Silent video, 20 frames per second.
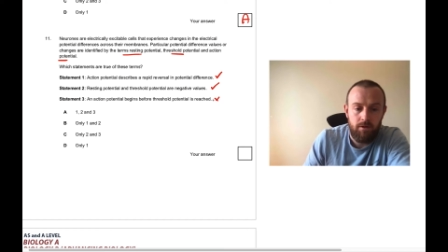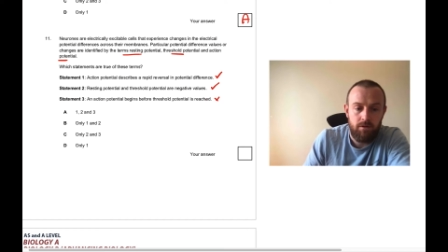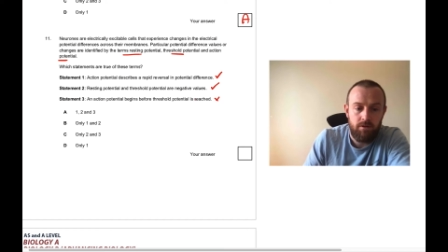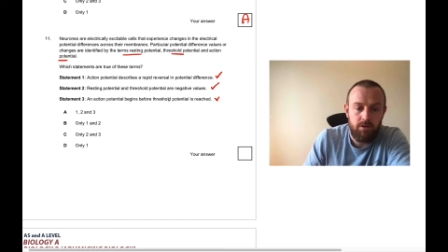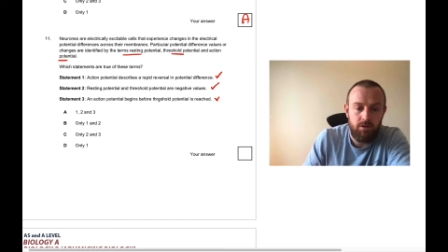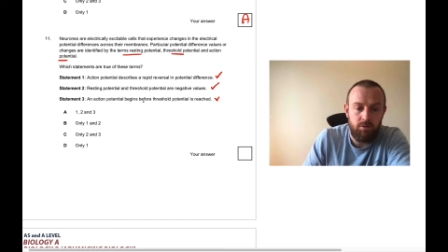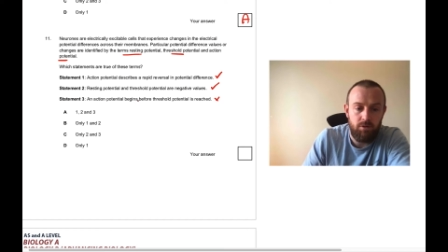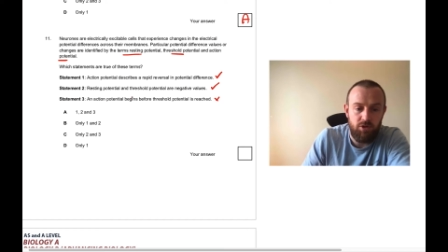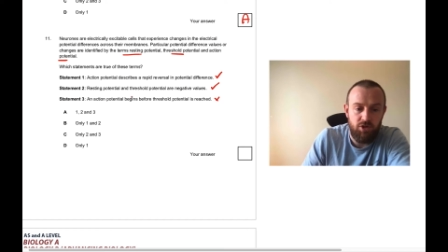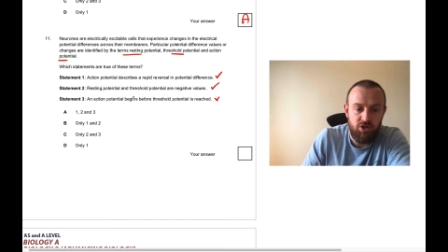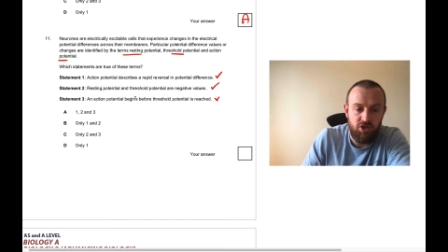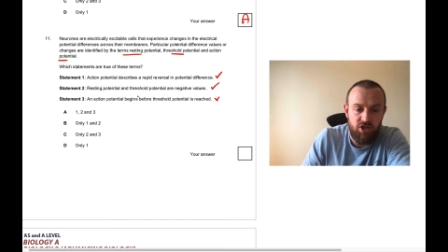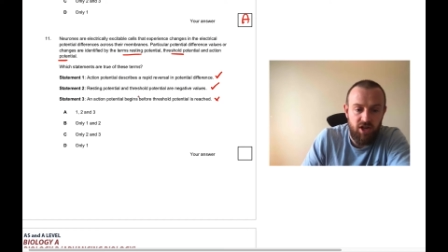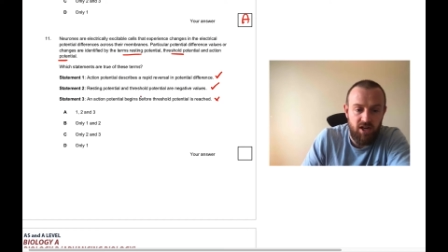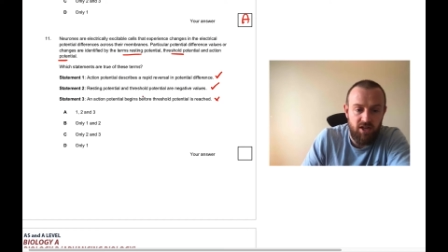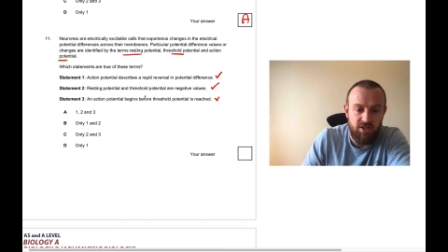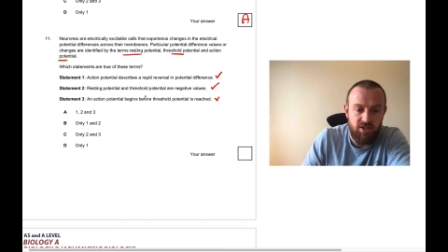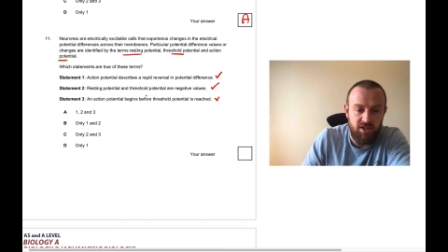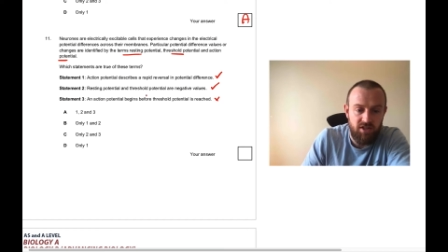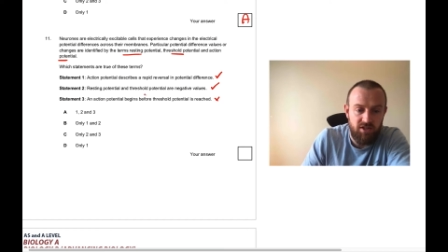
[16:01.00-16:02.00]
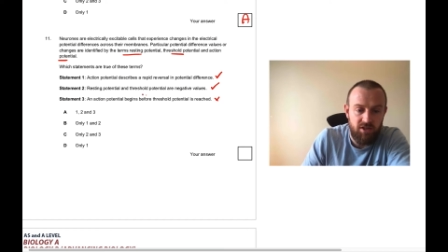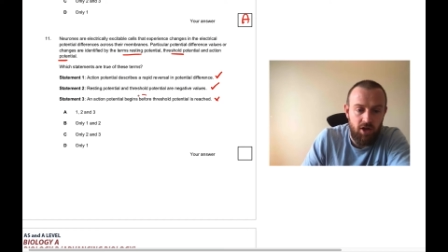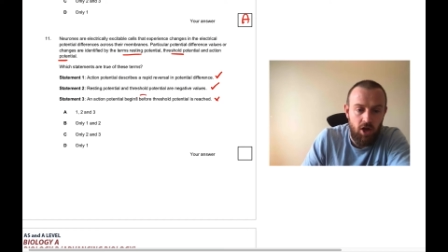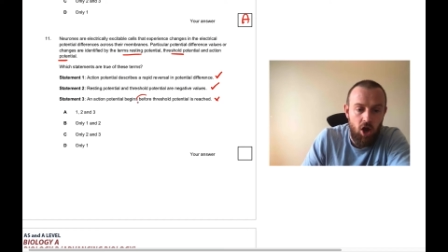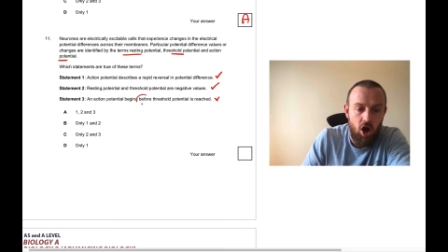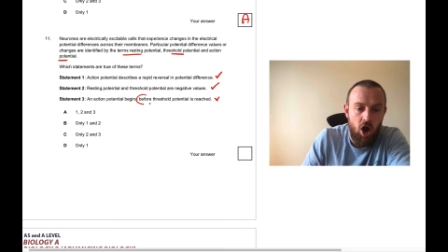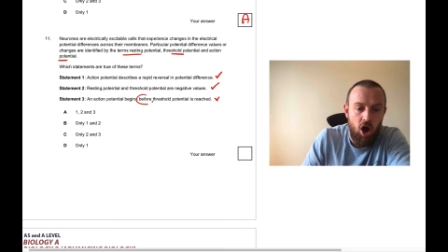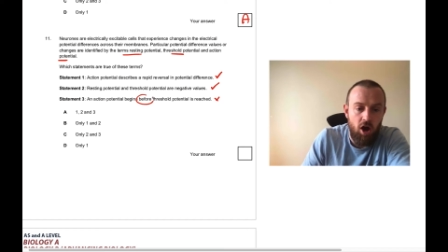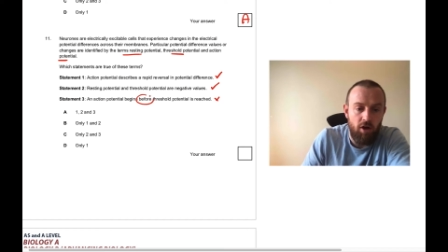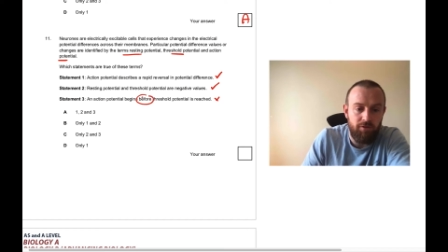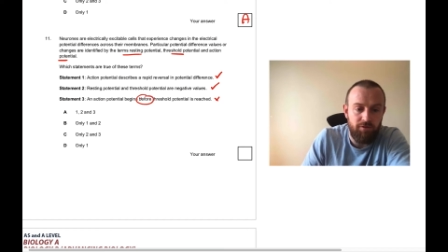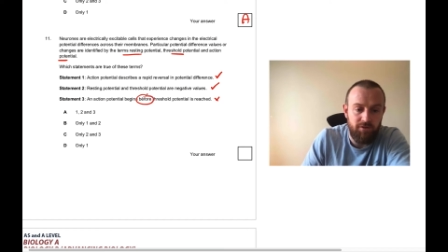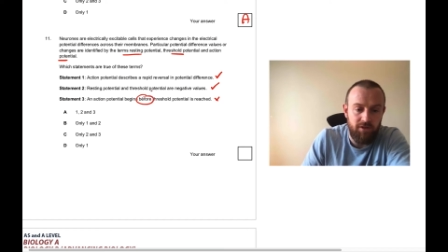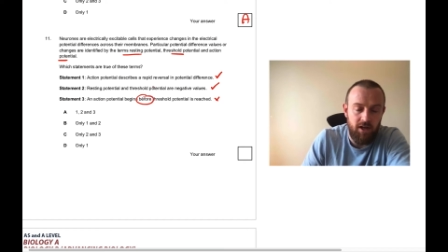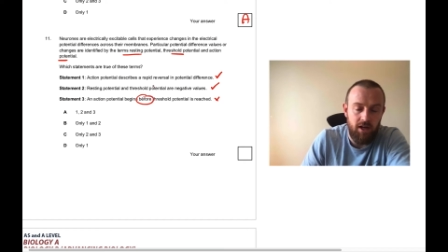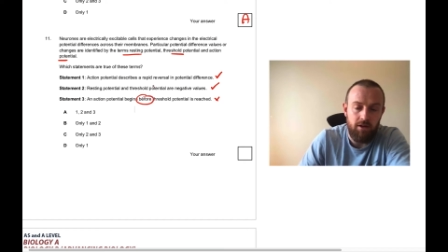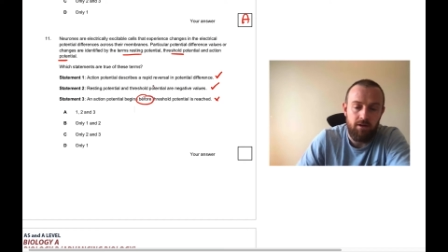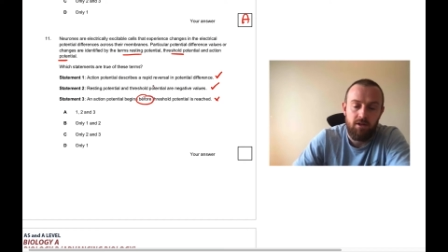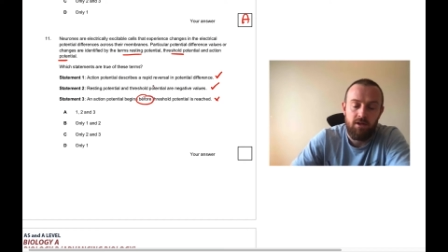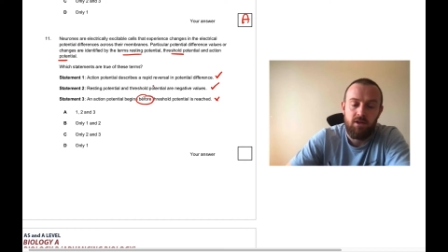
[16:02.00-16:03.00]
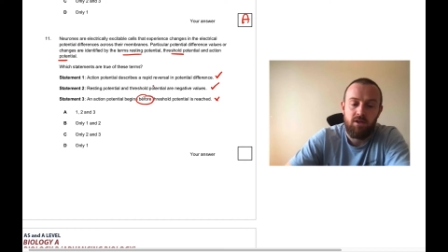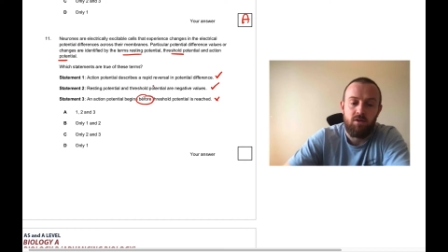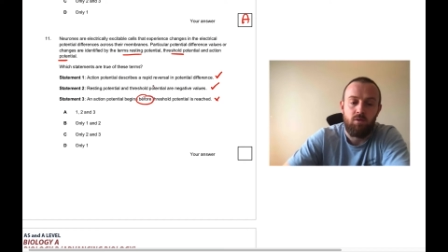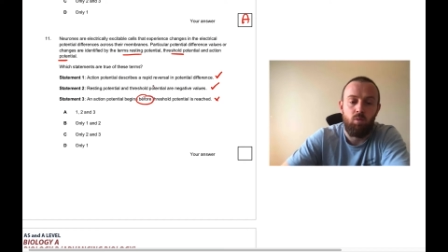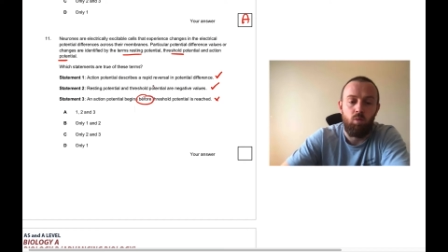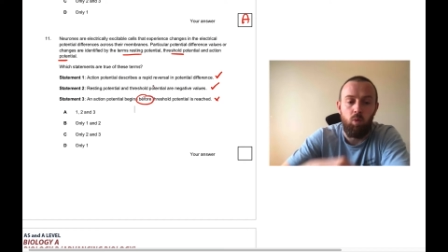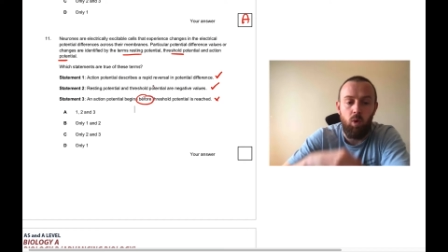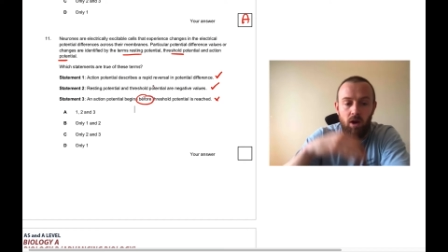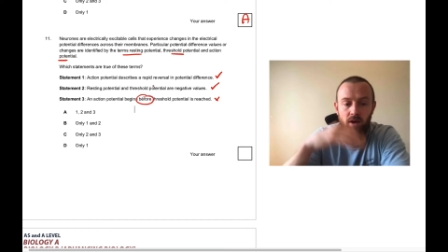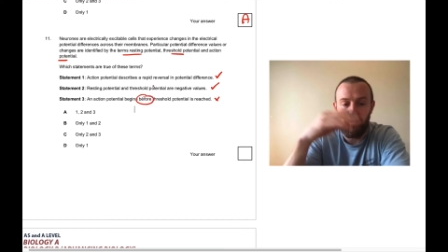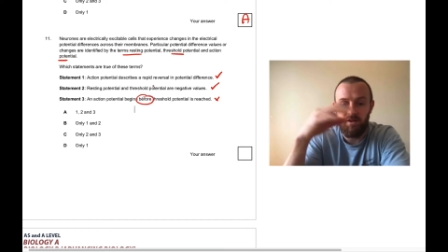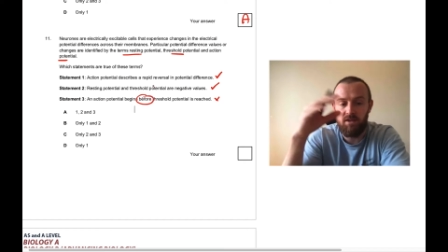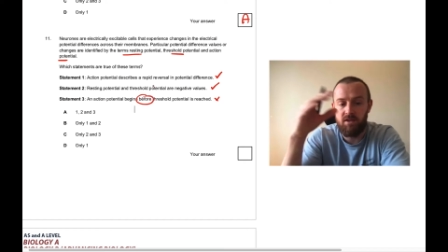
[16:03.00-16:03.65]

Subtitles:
you would just change this to after. Once